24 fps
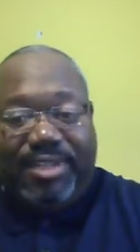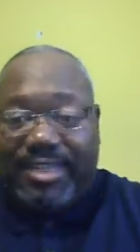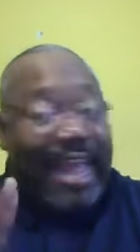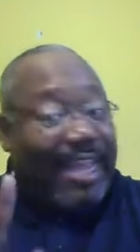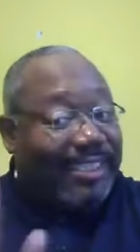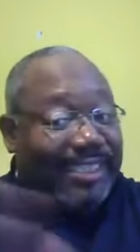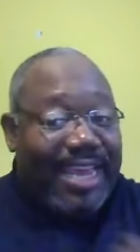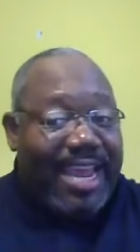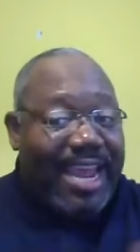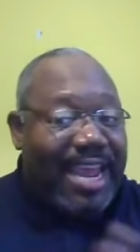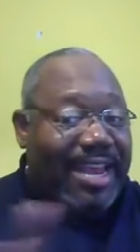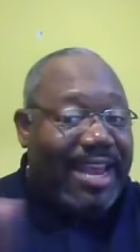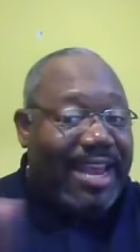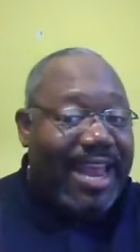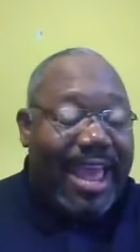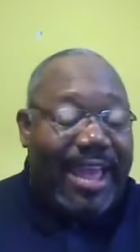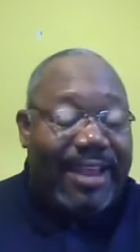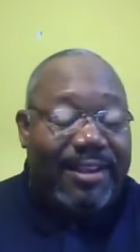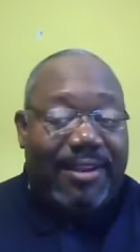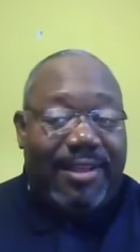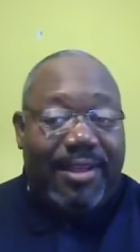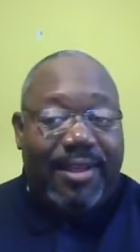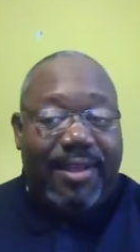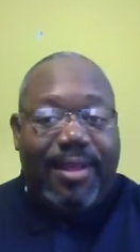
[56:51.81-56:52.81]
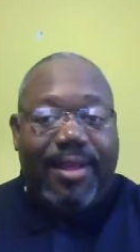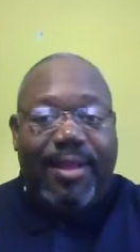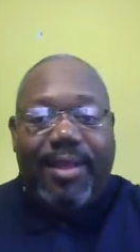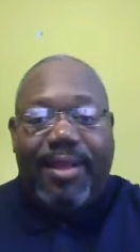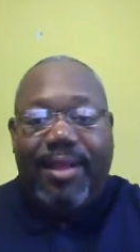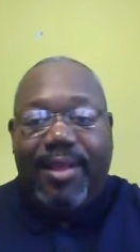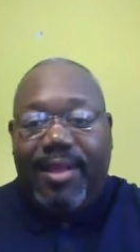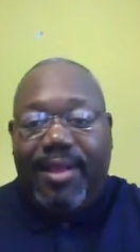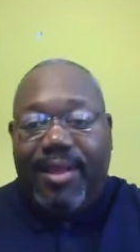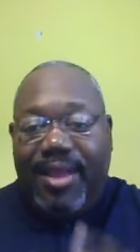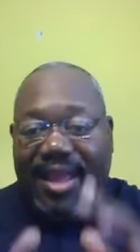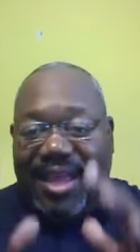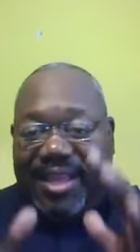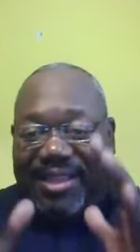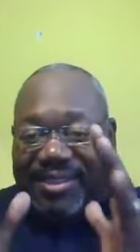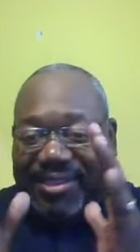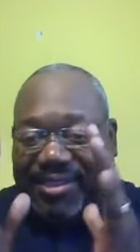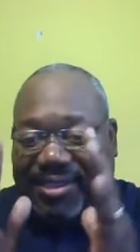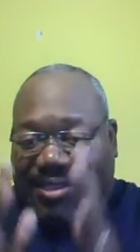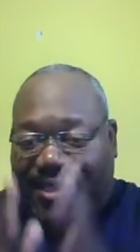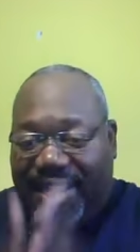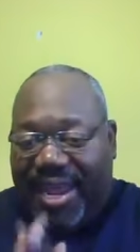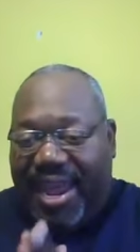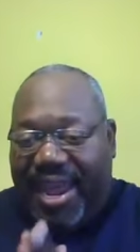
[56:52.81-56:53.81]
I'm not saying that.
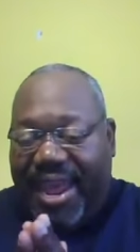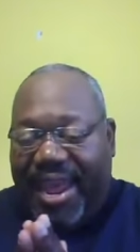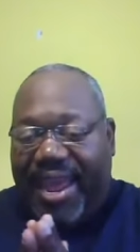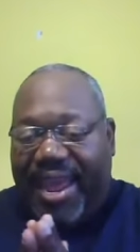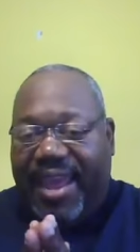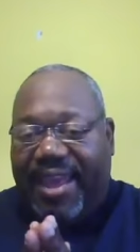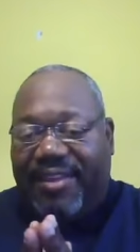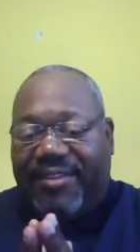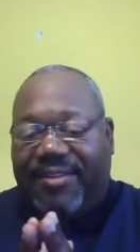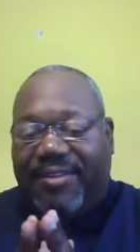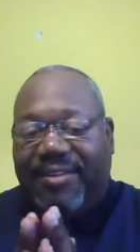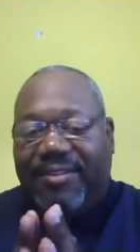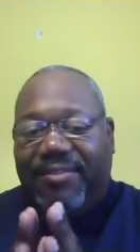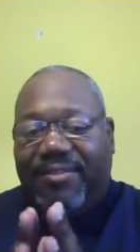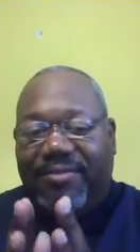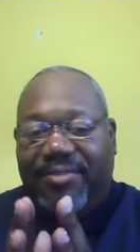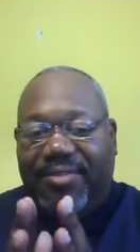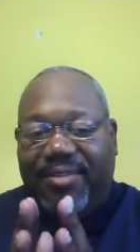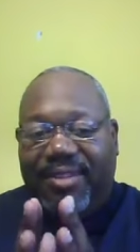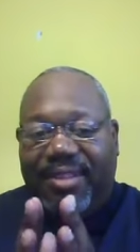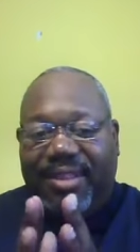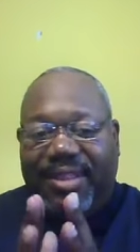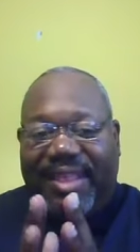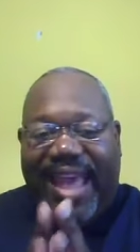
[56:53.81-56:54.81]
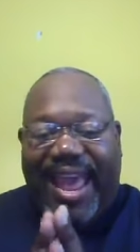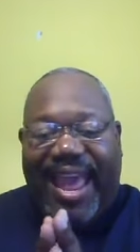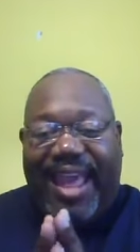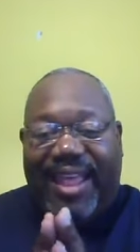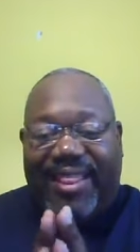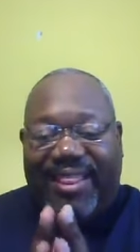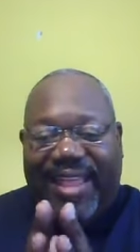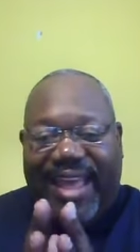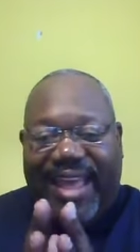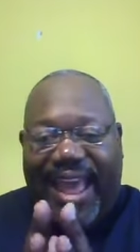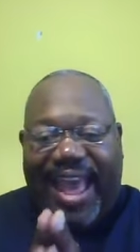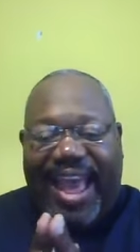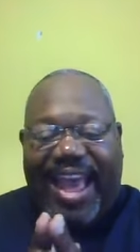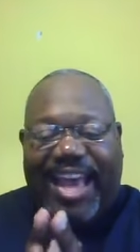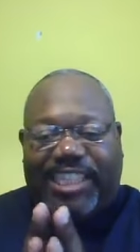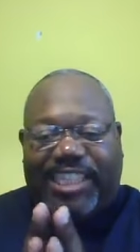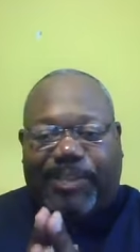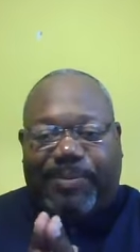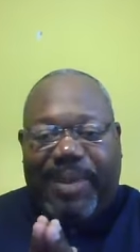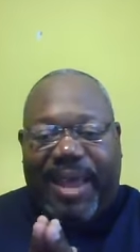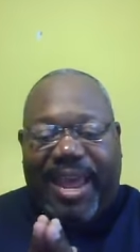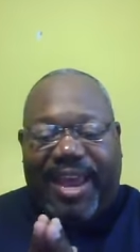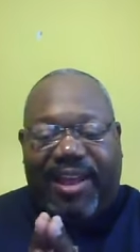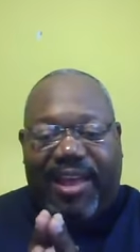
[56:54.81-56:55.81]
It's saying that the
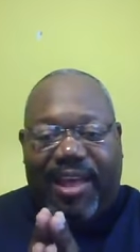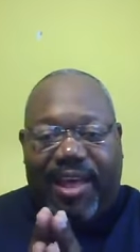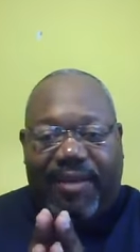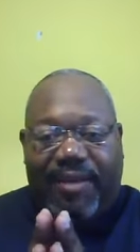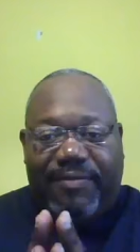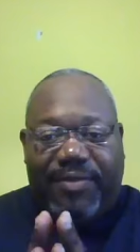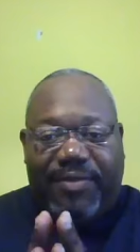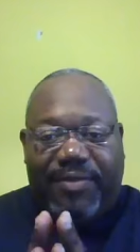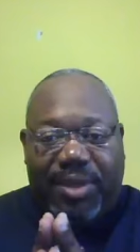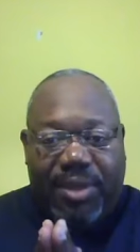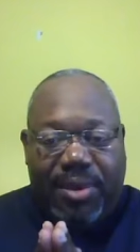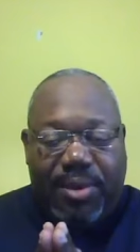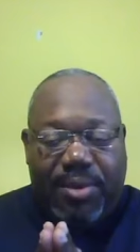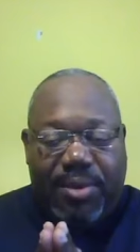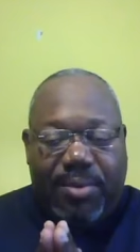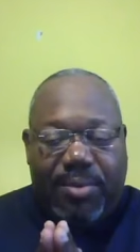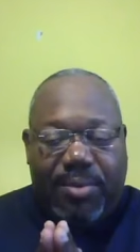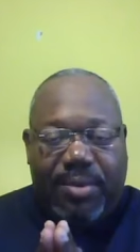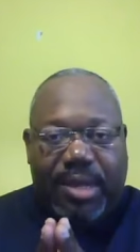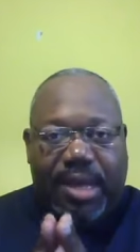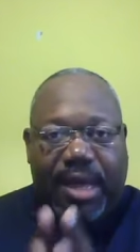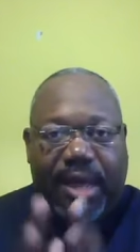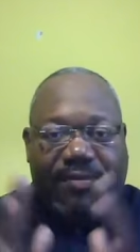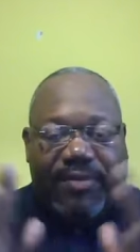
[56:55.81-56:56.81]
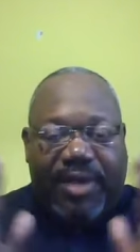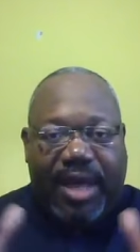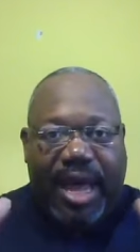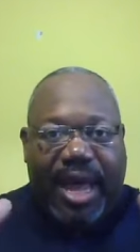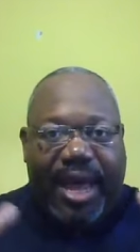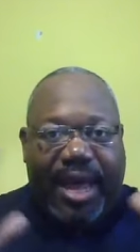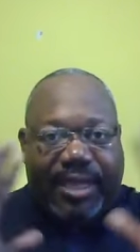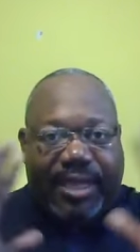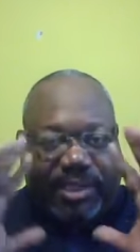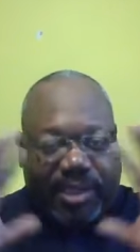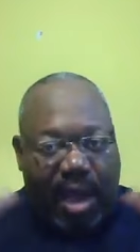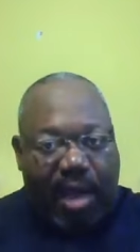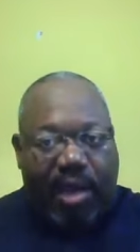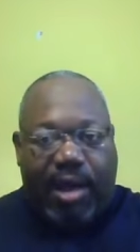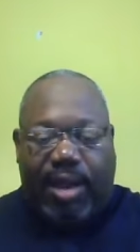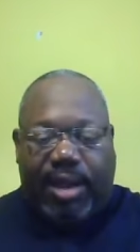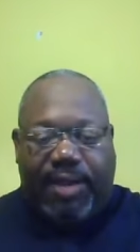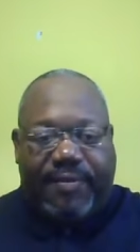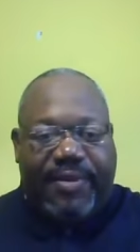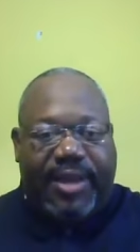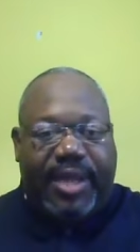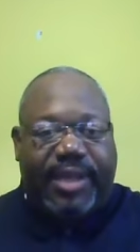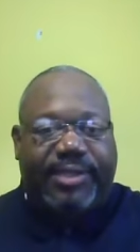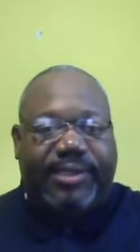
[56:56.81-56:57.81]
aspect of you, of us,
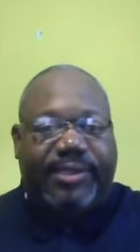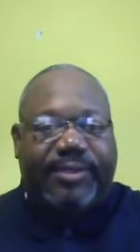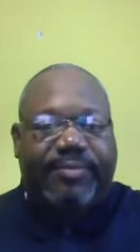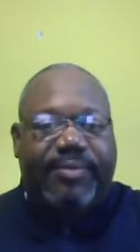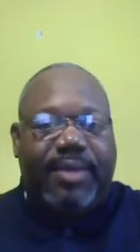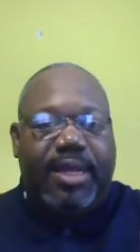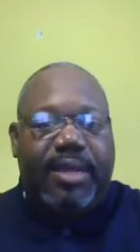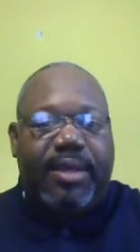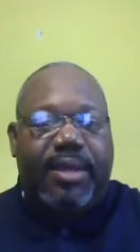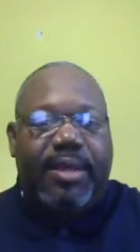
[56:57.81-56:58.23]
all of us,